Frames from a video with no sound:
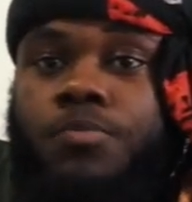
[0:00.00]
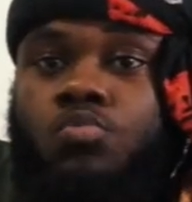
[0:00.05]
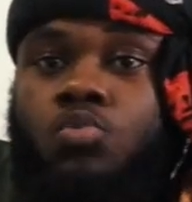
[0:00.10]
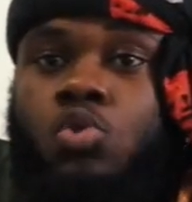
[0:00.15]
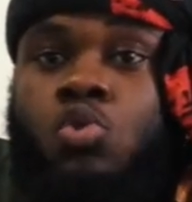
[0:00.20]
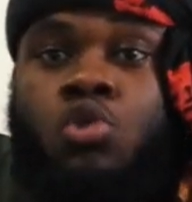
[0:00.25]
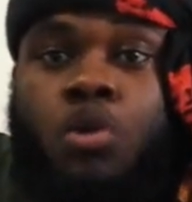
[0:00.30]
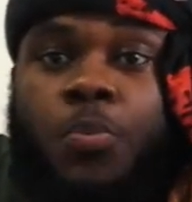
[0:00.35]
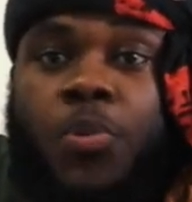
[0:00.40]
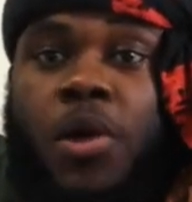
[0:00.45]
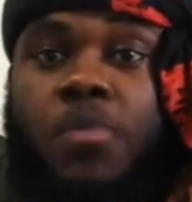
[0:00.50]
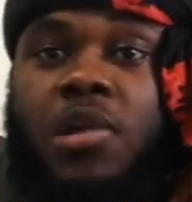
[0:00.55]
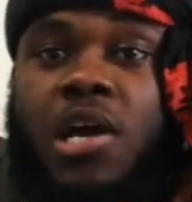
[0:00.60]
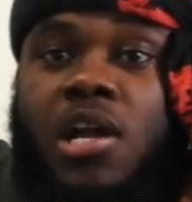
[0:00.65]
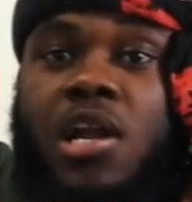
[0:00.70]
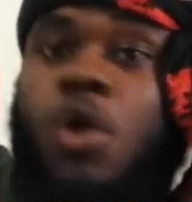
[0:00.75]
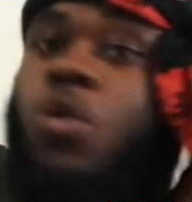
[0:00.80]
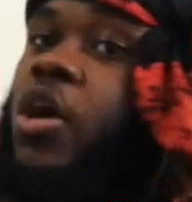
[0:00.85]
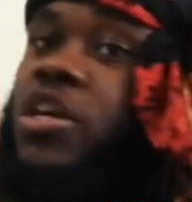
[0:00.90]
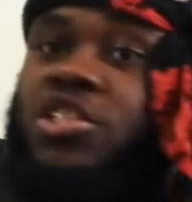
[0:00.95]
You probably have
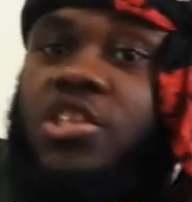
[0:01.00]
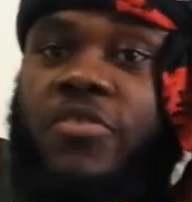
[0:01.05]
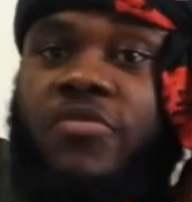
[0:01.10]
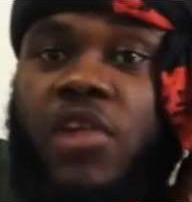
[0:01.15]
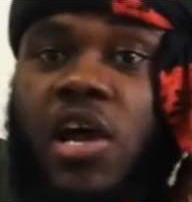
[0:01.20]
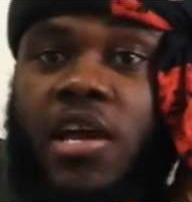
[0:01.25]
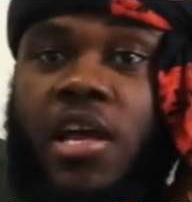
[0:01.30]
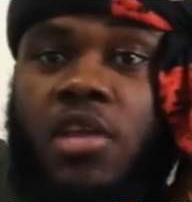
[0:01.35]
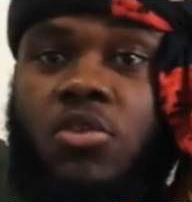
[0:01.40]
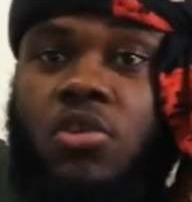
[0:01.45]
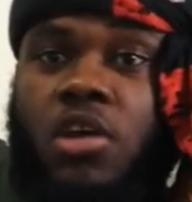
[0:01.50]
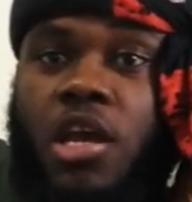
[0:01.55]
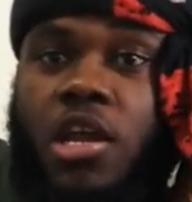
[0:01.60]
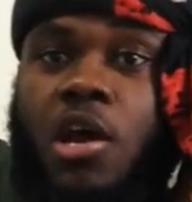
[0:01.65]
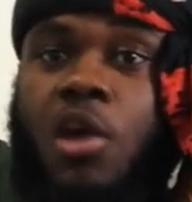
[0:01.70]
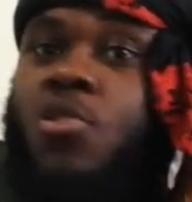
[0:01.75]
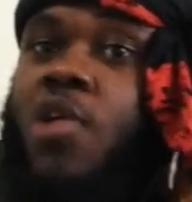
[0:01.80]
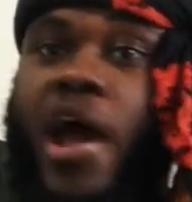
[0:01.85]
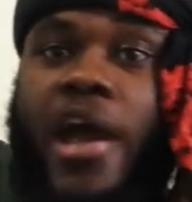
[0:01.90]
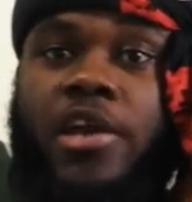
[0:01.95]
to watch the vlog here
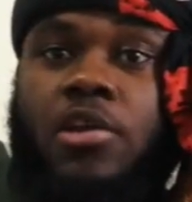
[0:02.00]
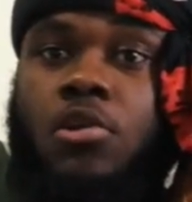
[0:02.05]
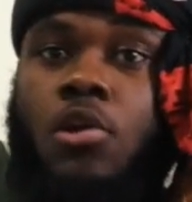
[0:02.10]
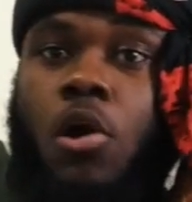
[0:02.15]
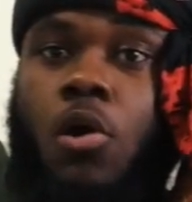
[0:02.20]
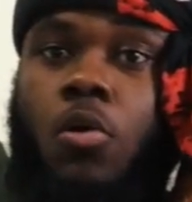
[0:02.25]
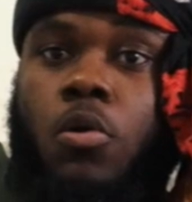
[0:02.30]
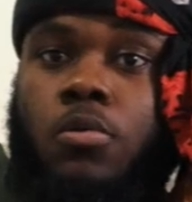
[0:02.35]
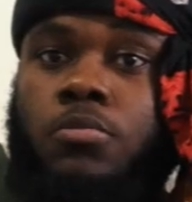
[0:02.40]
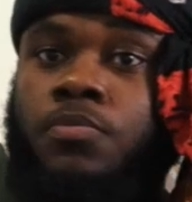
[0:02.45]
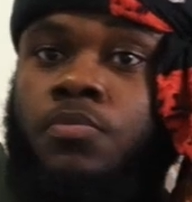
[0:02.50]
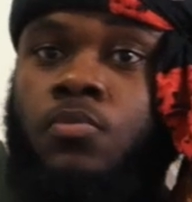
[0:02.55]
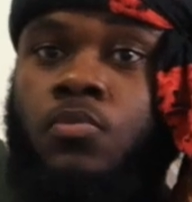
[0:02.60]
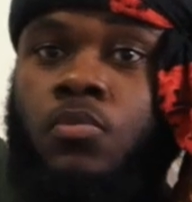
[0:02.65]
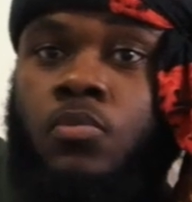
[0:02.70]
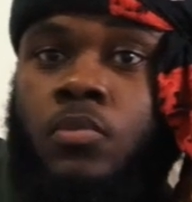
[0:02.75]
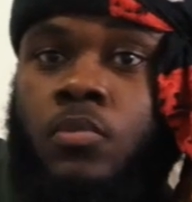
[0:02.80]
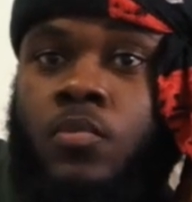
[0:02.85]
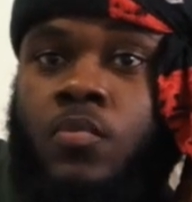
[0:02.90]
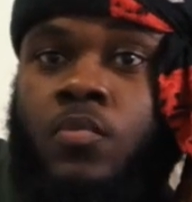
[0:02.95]
together right now.
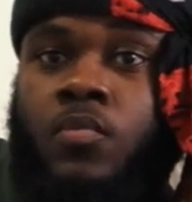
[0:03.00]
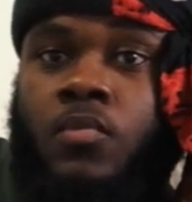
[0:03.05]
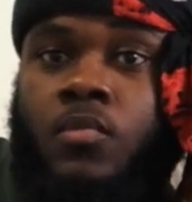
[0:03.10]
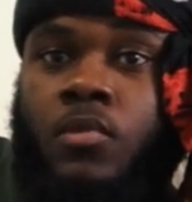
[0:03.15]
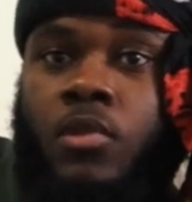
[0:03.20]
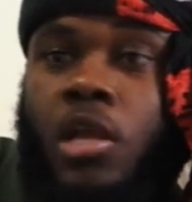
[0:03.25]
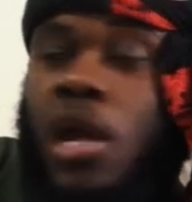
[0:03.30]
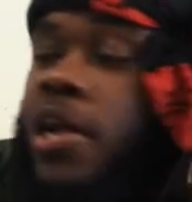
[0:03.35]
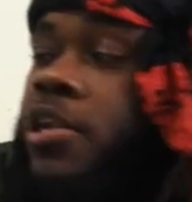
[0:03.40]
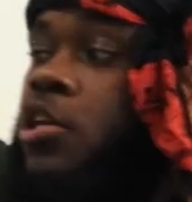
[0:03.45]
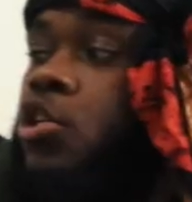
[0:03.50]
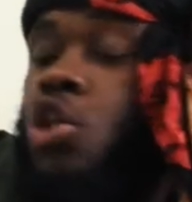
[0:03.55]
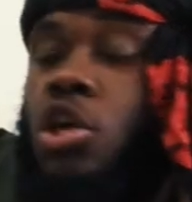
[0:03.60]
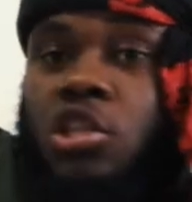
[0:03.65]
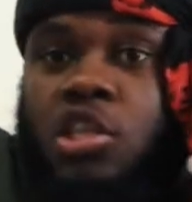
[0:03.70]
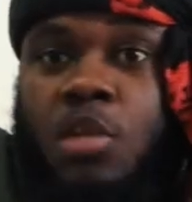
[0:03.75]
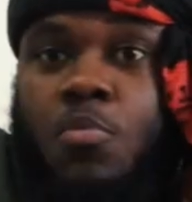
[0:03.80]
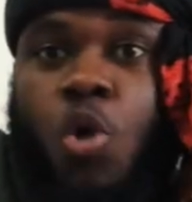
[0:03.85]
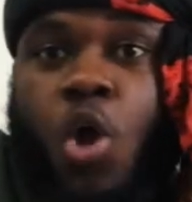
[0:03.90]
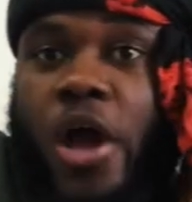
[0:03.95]
And the
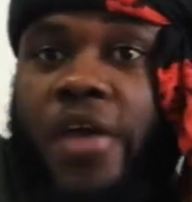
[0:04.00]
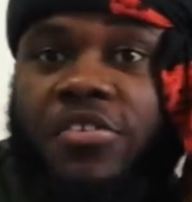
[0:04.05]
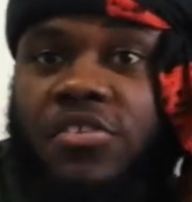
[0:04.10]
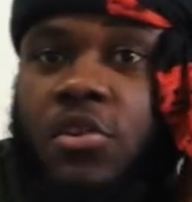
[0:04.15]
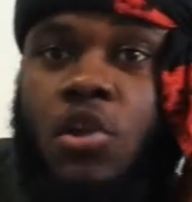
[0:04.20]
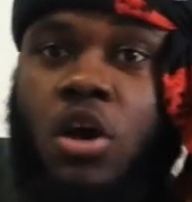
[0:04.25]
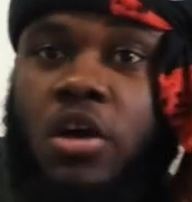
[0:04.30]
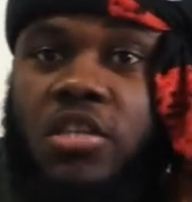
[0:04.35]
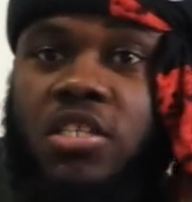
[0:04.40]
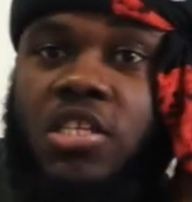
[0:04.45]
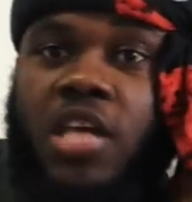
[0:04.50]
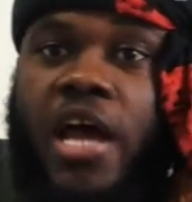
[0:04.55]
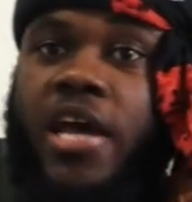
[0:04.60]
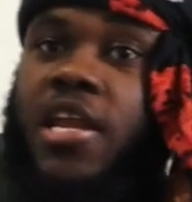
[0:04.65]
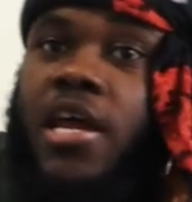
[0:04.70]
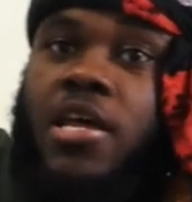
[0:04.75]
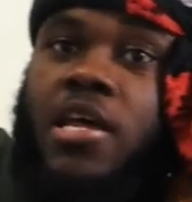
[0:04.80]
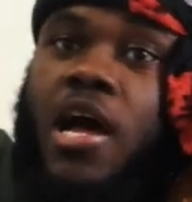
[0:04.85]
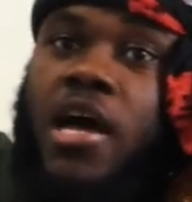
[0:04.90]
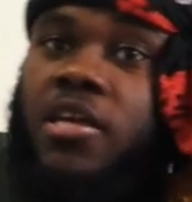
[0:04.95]
dirty boy sit down side
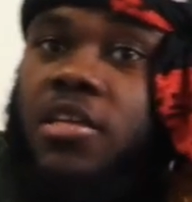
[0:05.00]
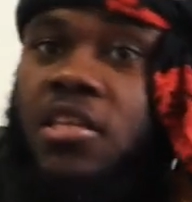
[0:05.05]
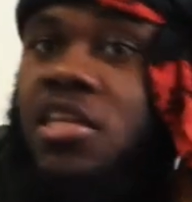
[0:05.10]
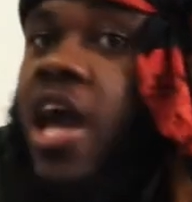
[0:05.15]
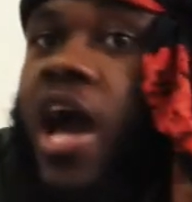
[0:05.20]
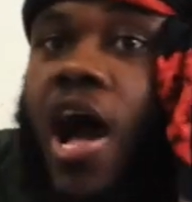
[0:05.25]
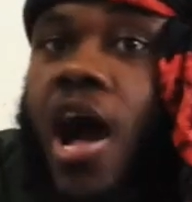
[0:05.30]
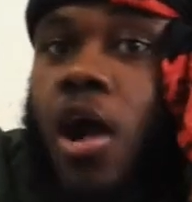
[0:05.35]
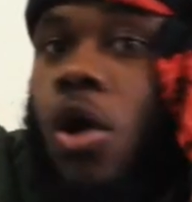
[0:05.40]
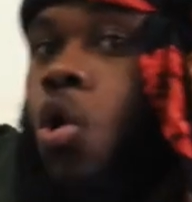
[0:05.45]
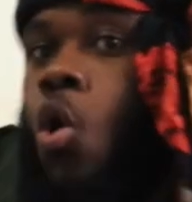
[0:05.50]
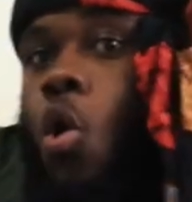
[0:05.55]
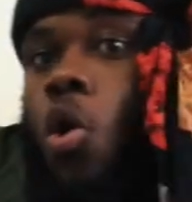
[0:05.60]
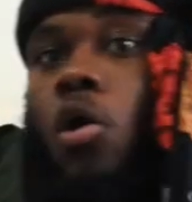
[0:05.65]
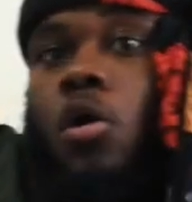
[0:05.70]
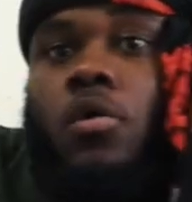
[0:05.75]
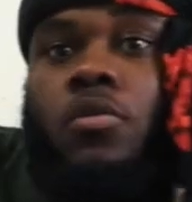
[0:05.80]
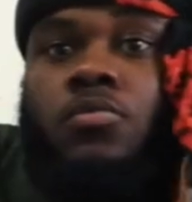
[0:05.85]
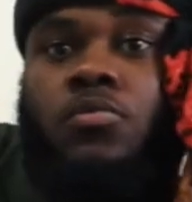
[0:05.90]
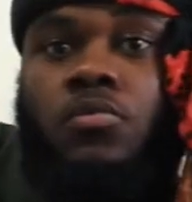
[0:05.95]
of you and can't
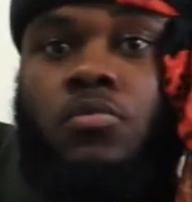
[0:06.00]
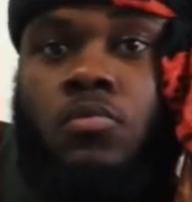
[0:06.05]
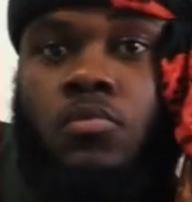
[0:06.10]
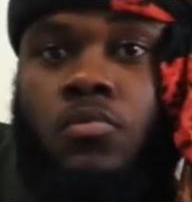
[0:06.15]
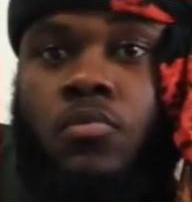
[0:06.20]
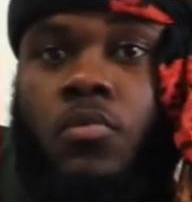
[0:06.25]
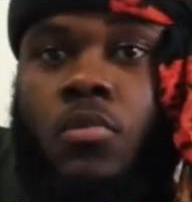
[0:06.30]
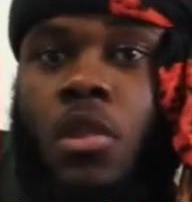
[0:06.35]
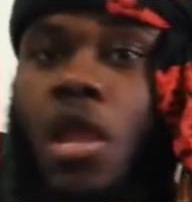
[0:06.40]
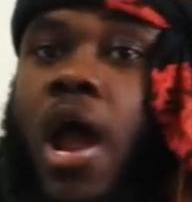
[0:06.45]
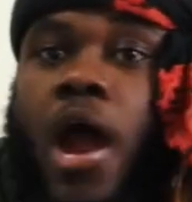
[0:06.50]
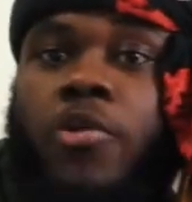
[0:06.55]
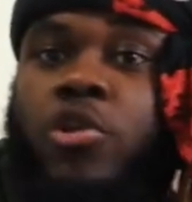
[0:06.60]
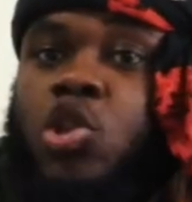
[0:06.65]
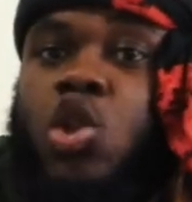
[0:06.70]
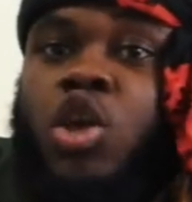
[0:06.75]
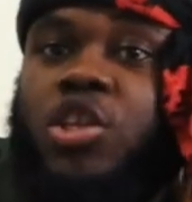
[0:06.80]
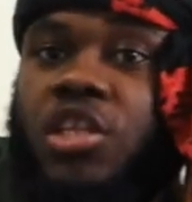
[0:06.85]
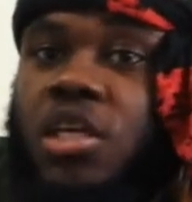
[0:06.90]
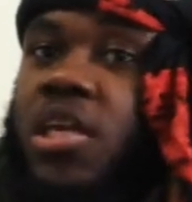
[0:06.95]
cook. Or the
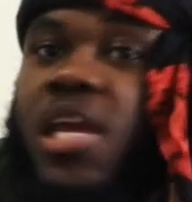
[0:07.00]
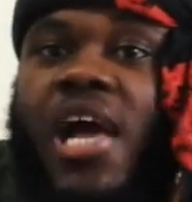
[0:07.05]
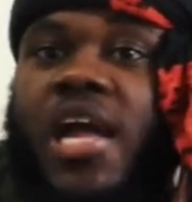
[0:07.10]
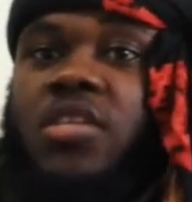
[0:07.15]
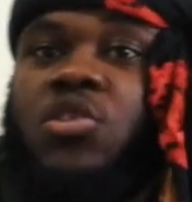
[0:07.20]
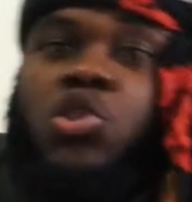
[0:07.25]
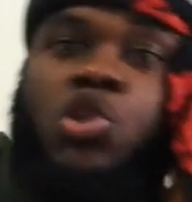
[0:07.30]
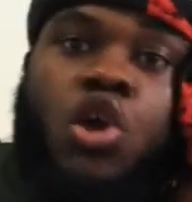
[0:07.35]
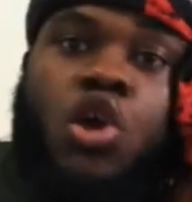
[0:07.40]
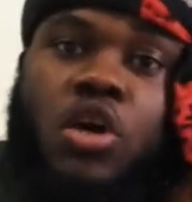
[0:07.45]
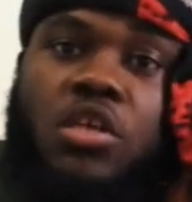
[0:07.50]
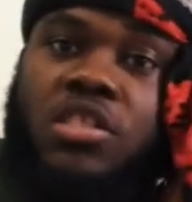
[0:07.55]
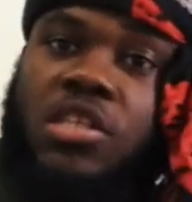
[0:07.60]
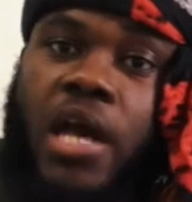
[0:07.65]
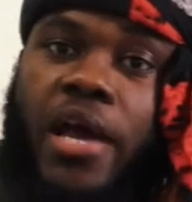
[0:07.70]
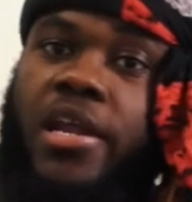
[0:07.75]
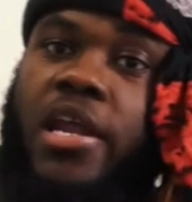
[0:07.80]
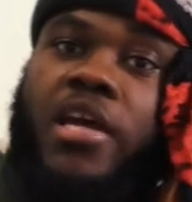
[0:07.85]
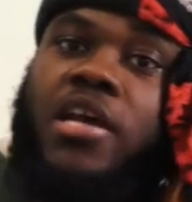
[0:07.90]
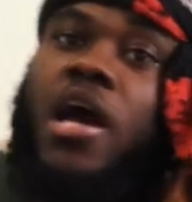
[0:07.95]
dirty girl sit down
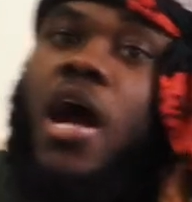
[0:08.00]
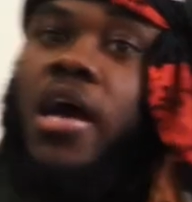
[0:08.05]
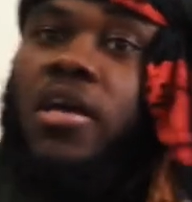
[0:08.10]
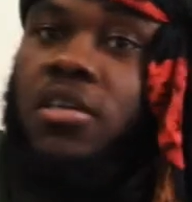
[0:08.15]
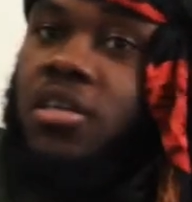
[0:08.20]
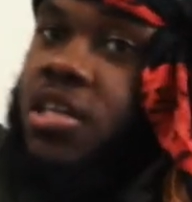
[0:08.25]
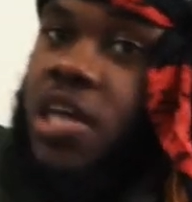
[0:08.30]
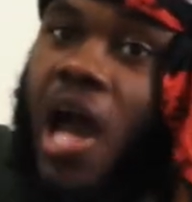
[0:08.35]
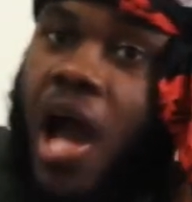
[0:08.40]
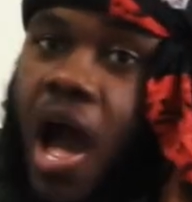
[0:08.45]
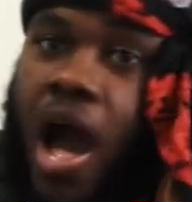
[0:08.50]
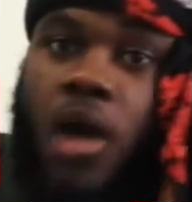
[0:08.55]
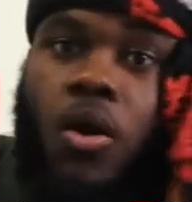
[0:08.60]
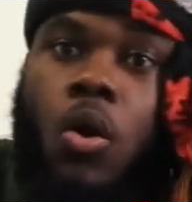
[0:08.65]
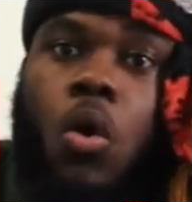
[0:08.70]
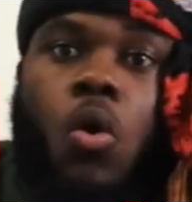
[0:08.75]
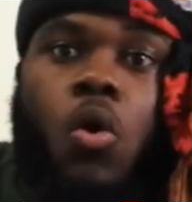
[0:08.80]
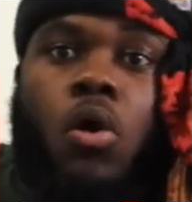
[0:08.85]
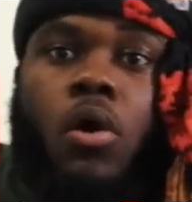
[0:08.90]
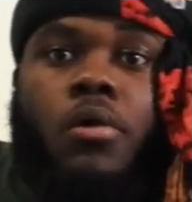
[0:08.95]
side of you and can't
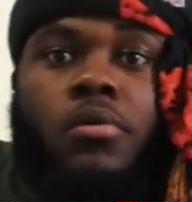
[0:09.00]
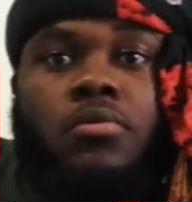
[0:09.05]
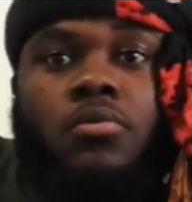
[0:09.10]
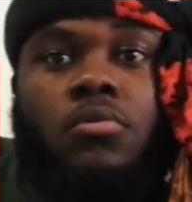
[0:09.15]
cook.